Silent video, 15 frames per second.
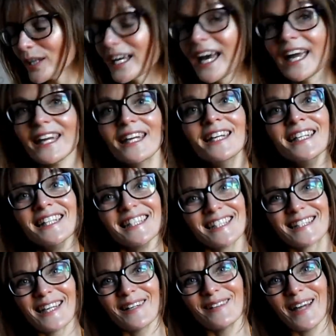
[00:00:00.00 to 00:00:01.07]
Okay,
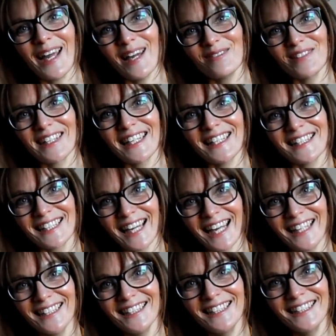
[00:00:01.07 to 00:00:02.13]
so I have to get
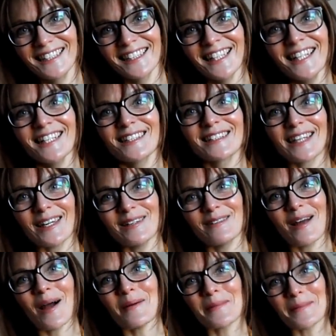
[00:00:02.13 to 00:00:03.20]
changed, so
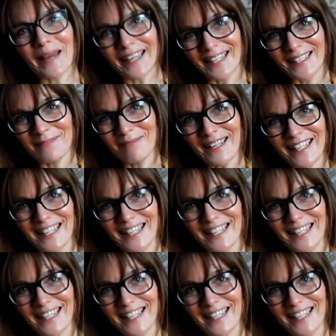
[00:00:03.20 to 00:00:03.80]
I'll be back in a